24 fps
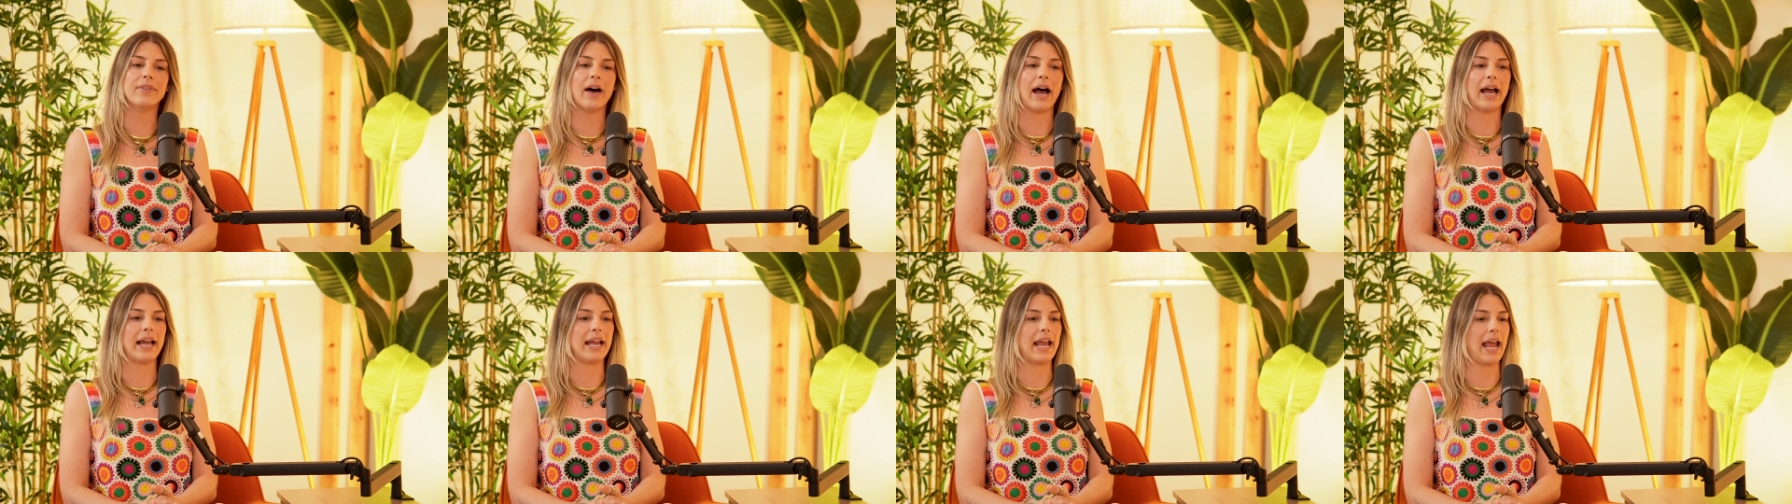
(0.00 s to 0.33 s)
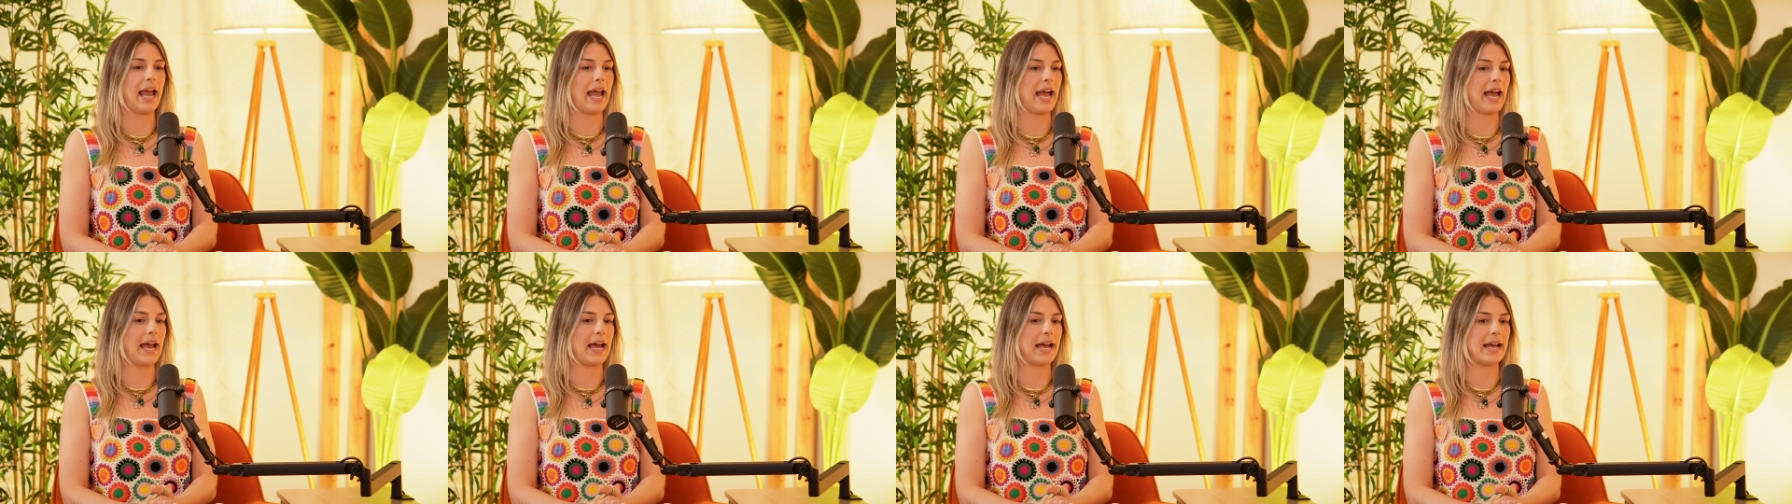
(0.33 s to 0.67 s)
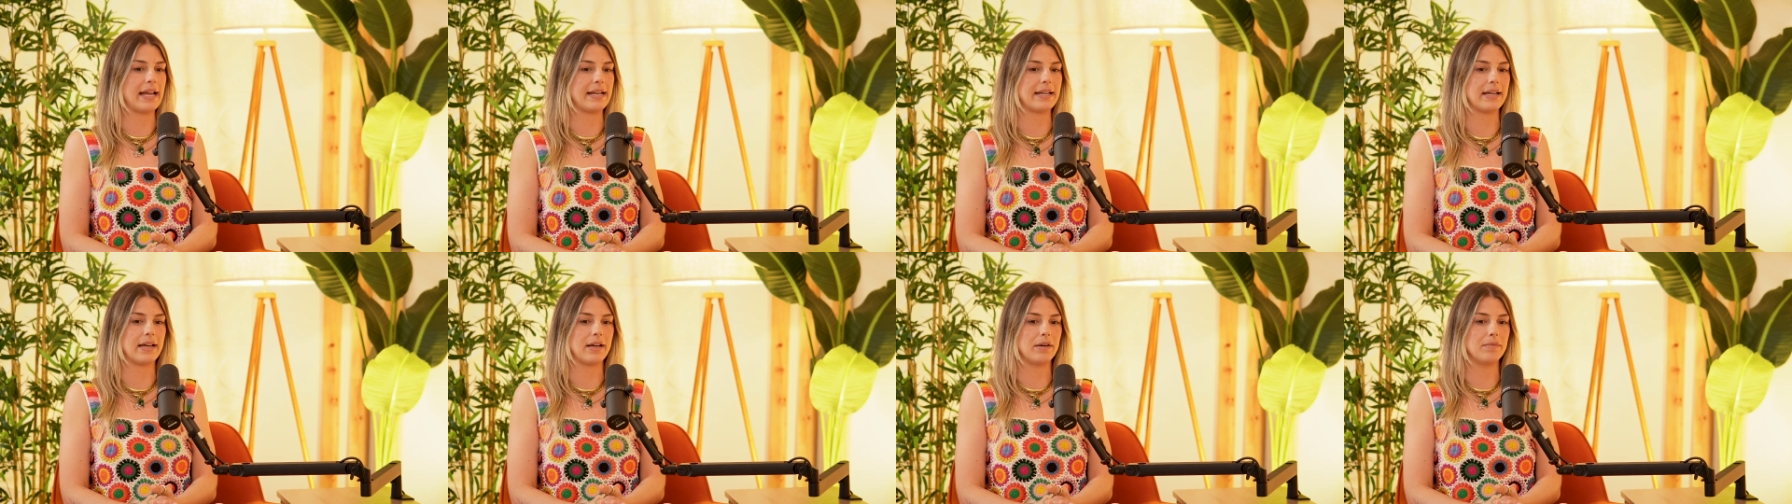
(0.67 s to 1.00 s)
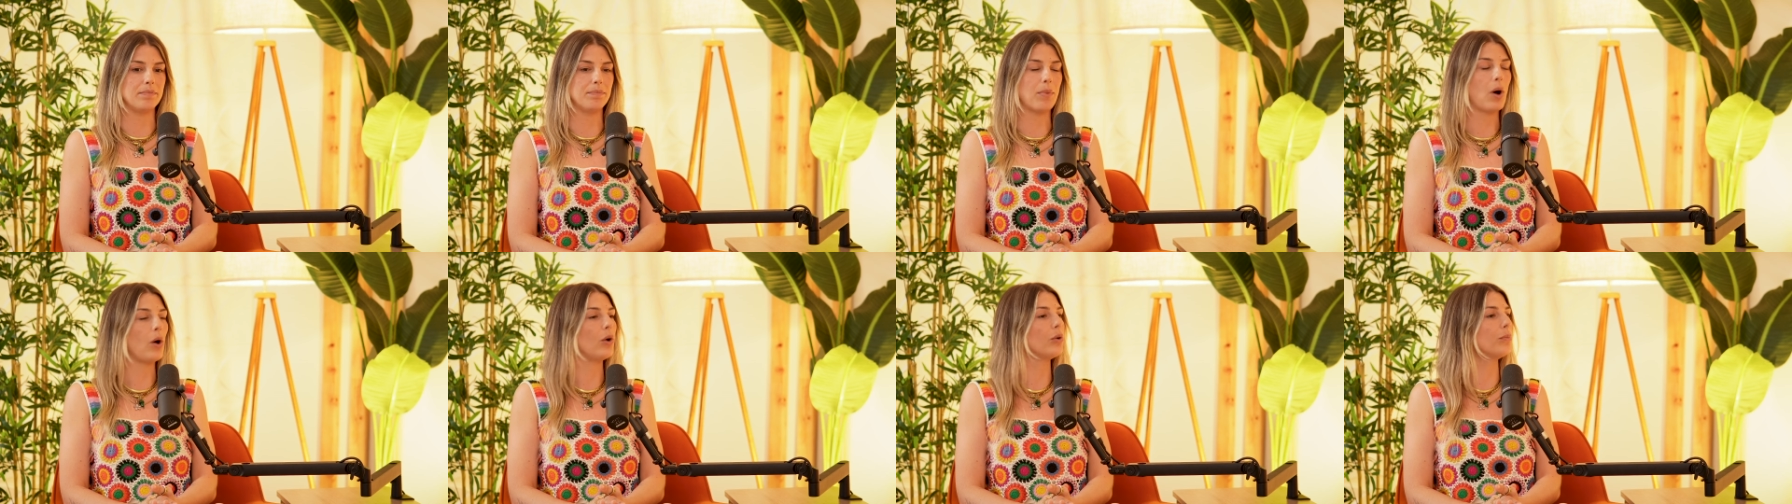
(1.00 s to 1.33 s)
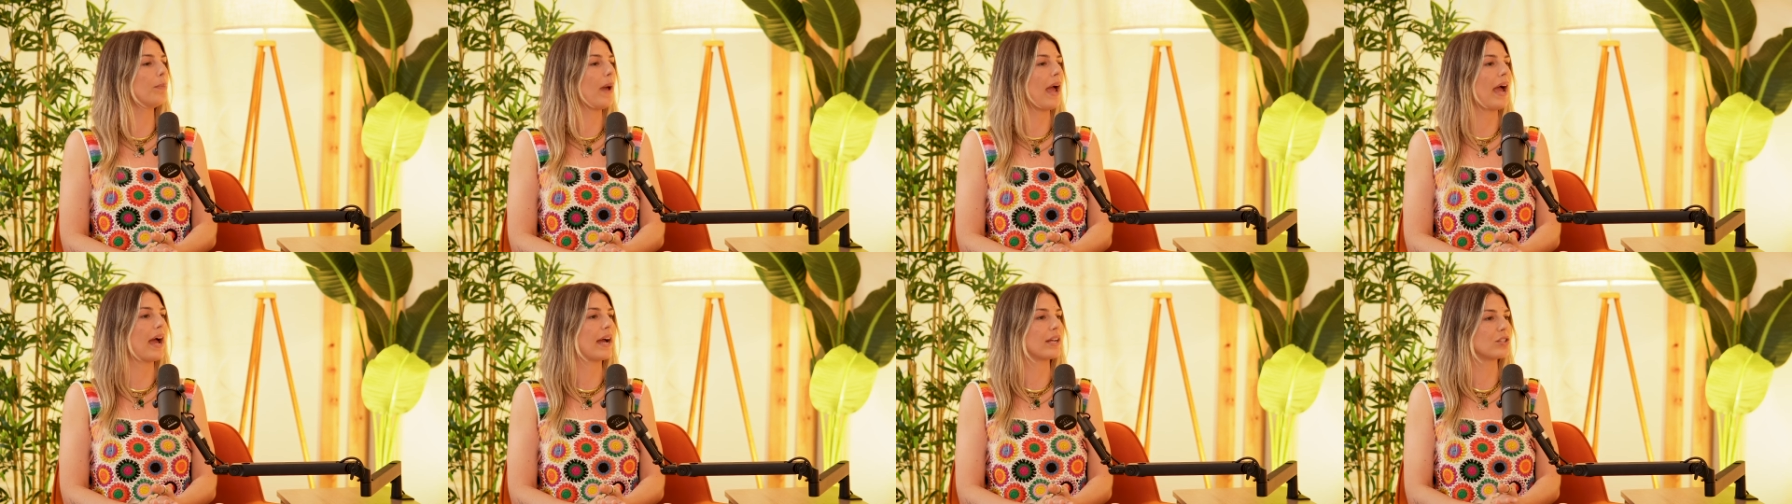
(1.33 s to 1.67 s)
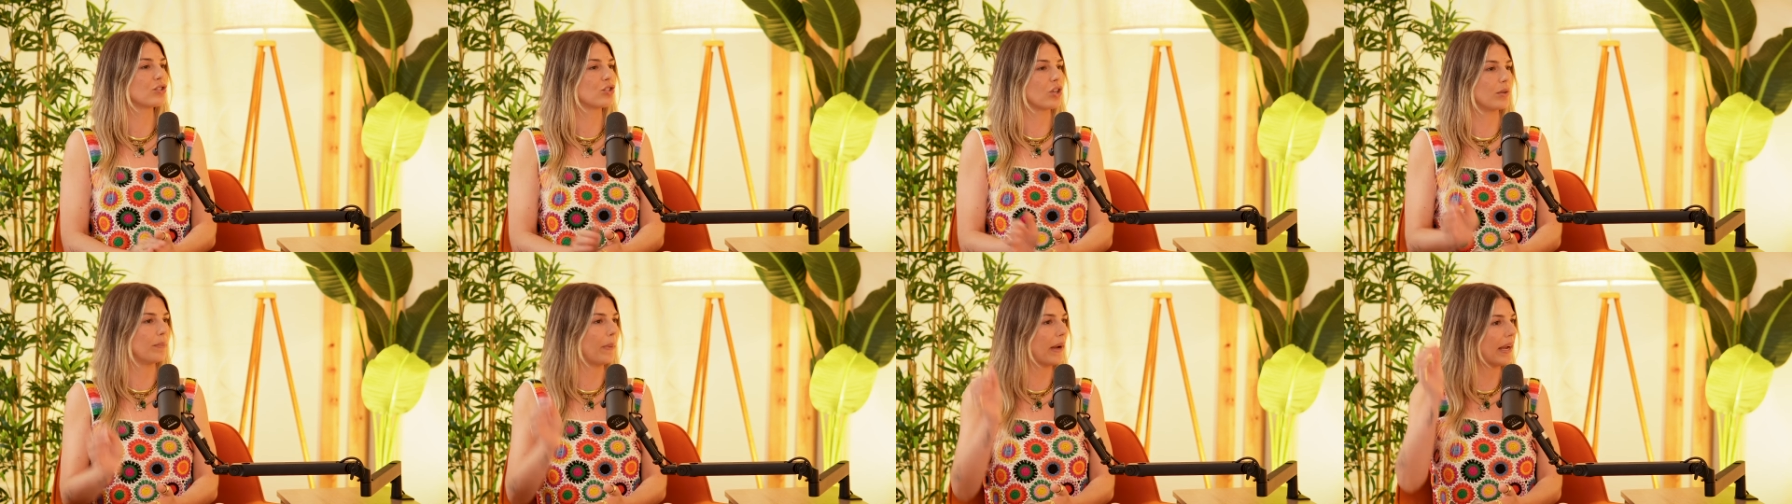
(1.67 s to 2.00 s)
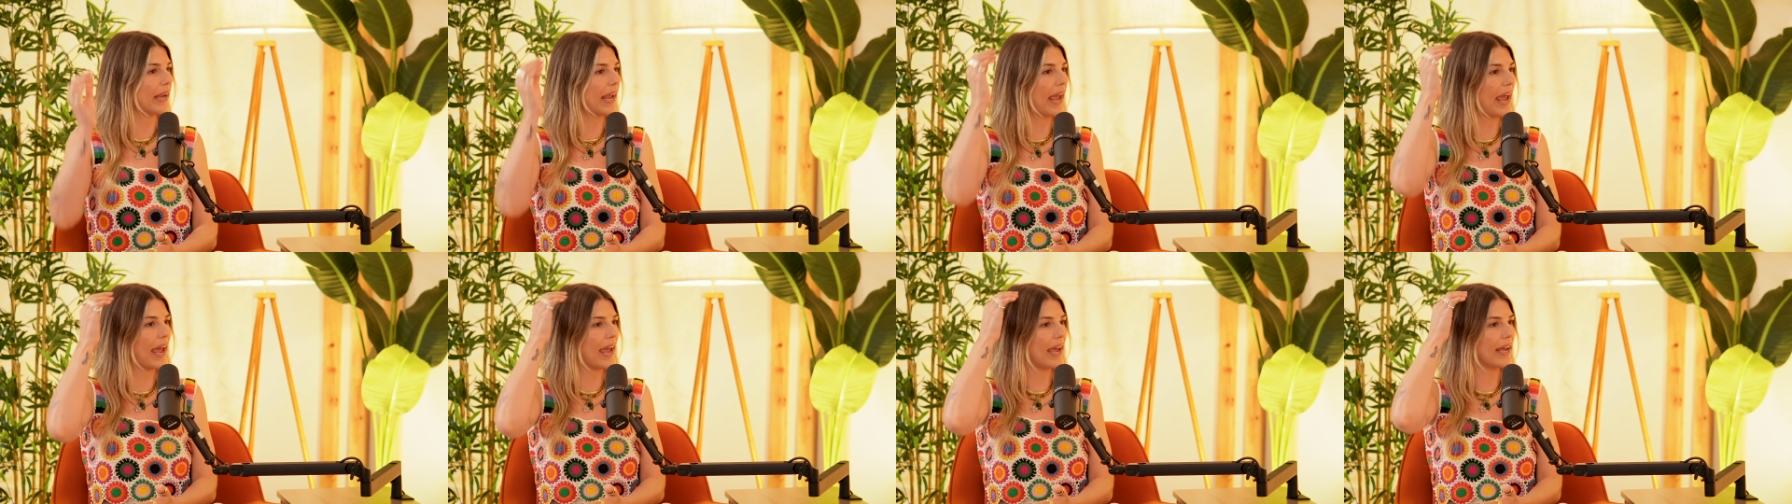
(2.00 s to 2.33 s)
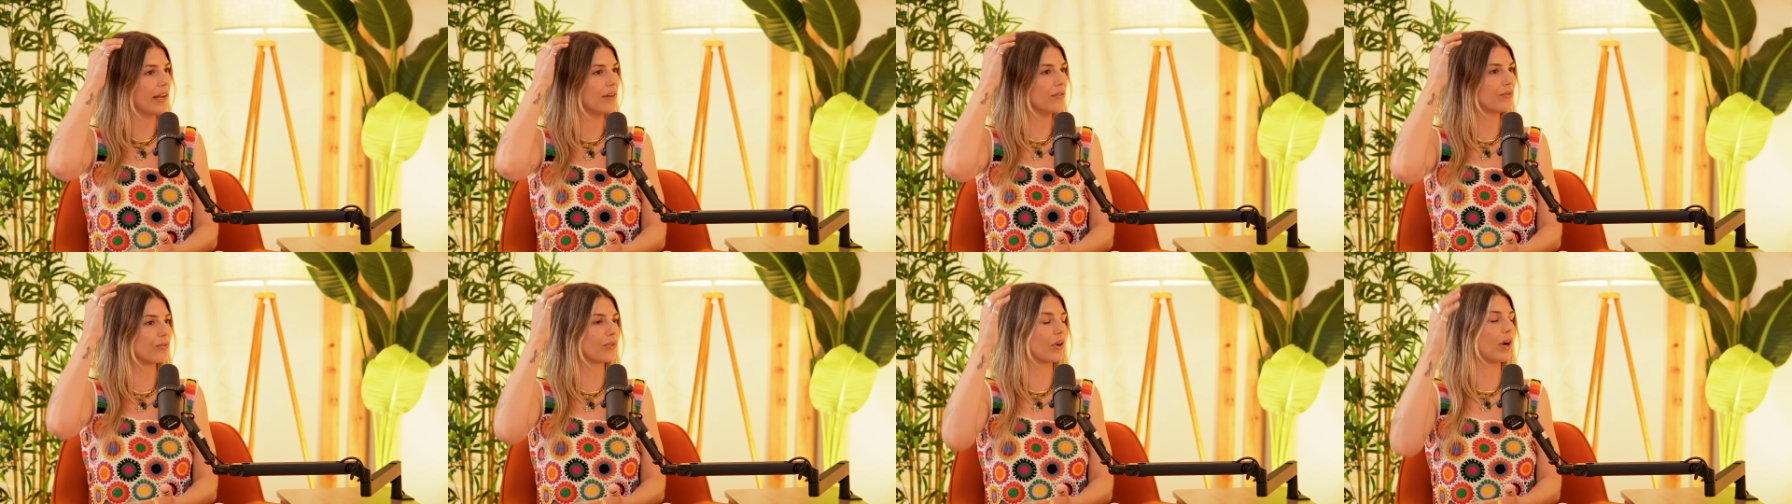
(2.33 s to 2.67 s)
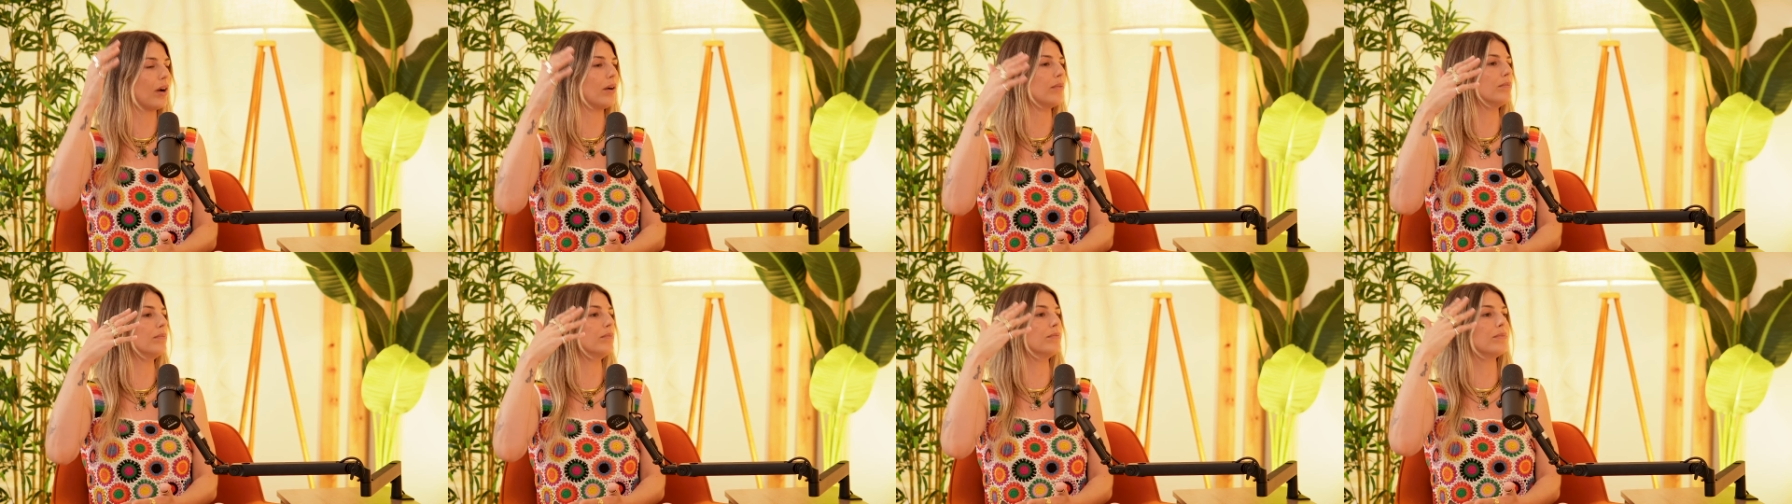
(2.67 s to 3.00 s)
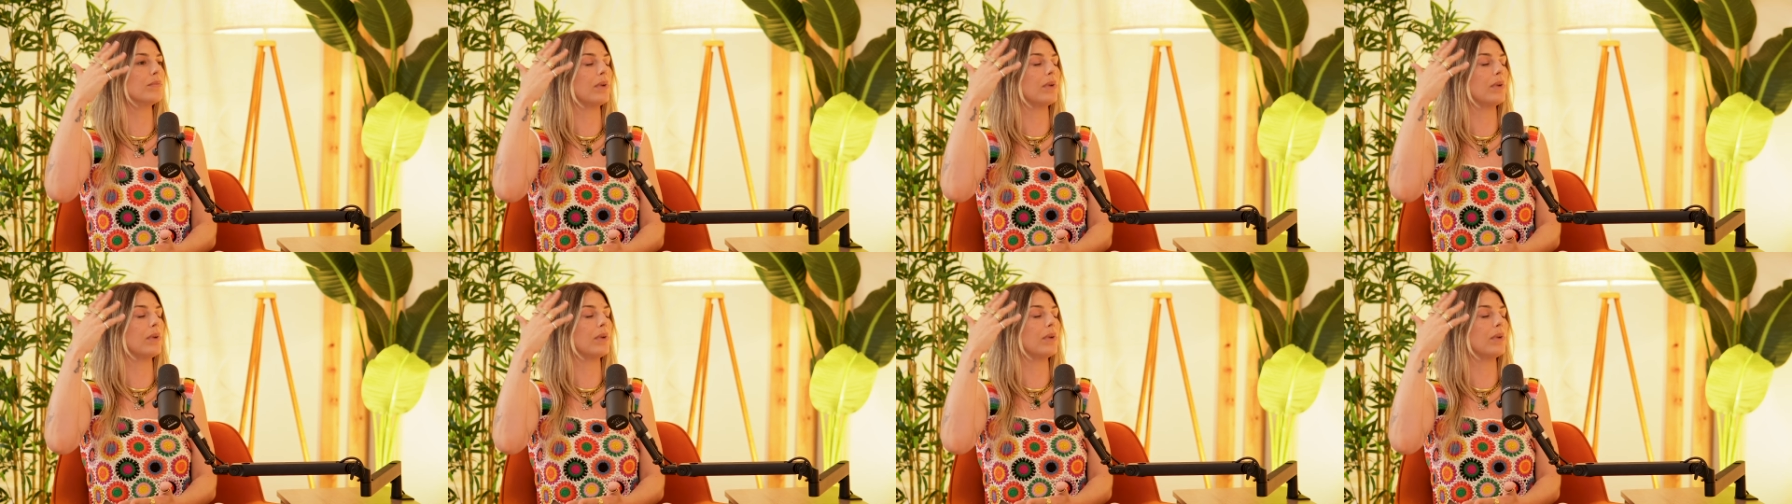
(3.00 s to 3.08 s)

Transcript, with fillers: I had a bald patch on my head from